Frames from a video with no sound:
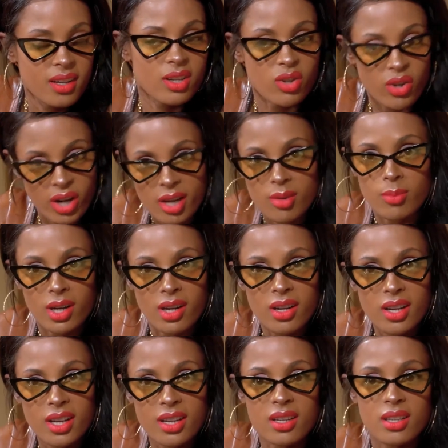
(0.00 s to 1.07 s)
and grandma
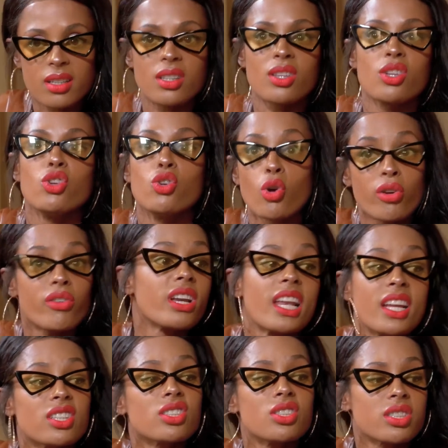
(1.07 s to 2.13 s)
and your
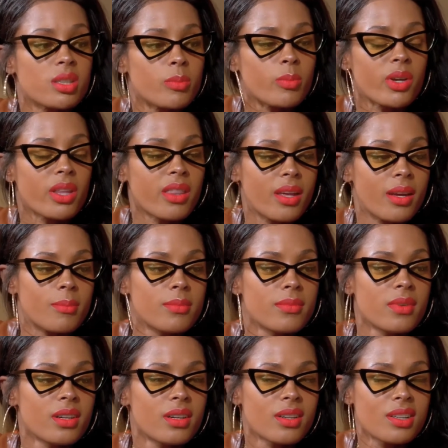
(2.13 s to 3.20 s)
relationship with them.
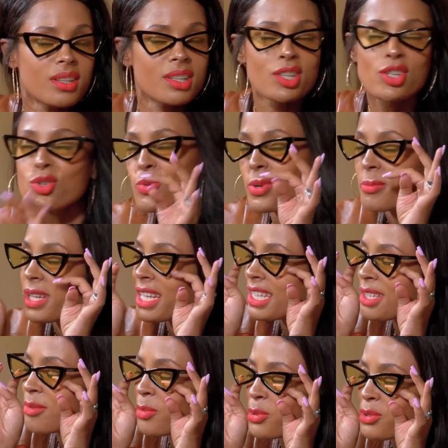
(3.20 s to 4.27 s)
Oh, I'm
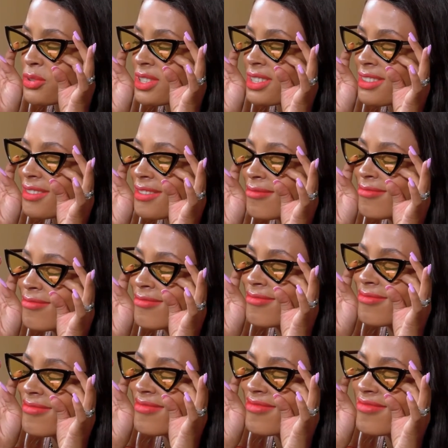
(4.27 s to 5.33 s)
getting emotional.
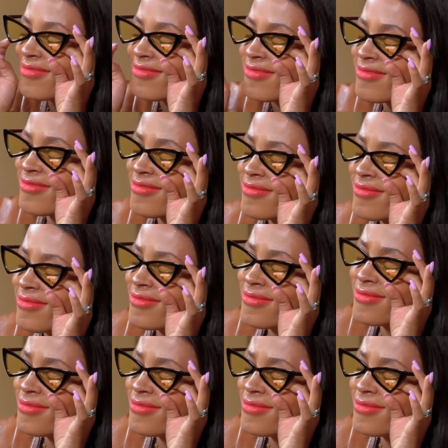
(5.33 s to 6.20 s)
Mm.